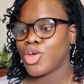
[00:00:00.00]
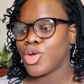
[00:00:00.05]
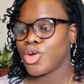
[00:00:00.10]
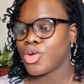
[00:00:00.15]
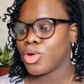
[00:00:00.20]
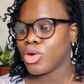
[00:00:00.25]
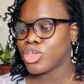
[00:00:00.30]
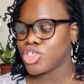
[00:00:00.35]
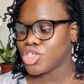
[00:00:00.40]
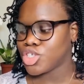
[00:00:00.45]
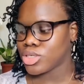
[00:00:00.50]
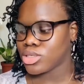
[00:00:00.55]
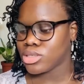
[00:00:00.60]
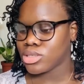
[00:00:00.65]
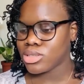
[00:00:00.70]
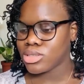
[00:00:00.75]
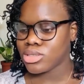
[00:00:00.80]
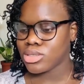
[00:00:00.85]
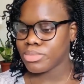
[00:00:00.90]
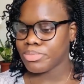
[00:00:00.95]
you're not
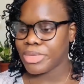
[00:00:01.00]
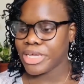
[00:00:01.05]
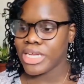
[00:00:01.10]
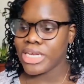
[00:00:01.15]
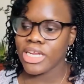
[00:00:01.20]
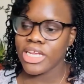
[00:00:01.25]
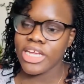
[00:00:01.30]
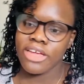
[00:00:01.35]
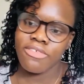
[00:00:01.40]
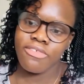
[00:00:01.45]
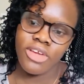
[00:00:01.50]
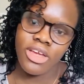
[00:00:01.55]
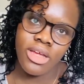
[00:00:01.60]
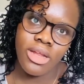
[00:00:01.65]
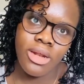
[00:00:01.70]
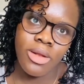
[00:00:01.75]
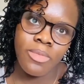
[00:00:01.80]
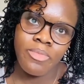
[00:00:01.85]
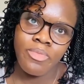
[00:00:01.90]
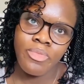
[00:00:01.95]
just being
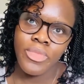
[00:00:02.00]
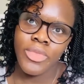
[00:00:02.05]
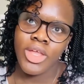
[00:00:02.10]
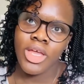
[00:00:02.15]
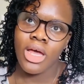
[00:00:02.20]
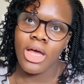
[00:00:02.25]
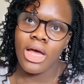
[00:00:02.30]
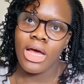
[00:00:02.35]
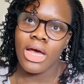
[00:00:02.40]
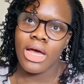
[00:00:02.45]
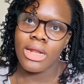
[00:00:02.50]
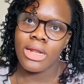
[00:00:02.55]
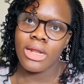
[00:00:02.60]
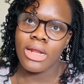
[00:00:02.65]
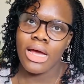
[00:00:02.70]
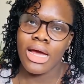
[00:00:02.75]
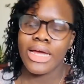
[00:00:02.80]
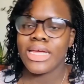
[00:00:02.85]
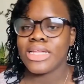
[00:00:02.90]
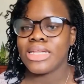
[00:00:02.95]
given an
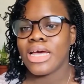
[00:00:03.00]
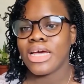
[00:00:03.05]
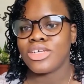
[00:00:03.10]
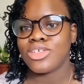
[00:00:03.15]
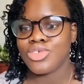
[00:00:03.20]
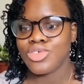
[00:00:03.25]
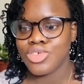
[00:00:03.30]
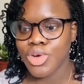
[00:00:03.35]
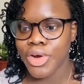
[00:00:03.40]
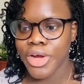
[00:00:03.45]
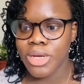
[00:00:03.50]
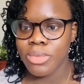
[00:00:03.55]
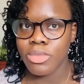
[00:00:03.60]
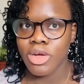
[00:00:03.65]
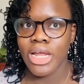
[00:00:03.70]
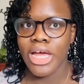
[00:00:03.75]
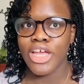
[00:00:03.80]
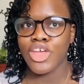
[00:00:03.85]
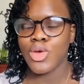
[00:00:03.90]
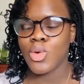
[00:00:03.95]
architect's drawing,
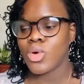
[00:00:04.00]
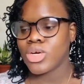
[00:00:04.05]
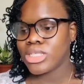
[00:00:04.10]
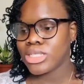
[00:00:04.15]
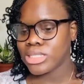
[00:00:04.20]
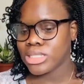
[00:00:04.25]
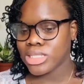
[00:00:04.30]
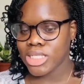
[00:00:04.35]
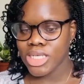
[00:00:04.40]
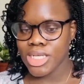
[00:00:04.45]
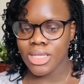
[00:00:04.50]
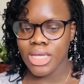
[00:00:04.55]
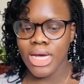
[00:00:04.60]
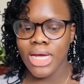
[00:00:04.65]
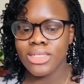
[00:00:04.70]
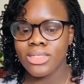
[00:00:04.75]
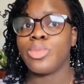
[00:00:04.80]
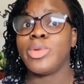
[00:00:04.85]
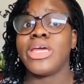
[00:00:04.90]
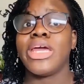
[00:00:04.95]
but like you want to see
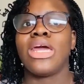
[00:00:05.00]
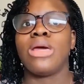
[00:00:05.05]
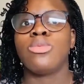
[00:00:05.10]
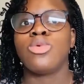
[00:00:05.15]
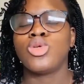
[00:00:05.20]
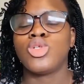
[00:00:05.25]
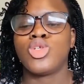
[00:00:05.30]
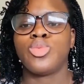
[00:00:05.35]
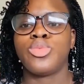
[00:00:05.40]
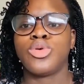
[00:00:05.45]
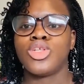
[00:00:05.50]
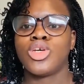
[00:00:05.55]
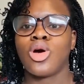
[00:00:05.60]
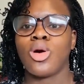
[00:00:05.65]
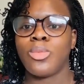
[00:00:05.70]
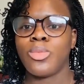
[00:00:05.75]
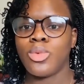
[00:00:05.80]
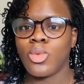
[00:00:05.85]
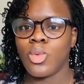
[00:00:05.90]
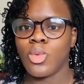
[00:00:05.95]
that, be able to put
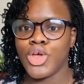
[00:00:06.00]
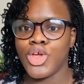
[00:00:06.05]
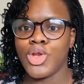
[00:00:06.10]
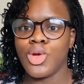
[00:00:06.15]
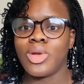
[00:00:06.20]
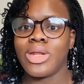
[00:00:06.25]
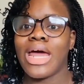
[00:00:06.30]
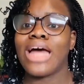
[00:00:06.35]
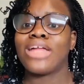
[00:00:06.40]
up, you know,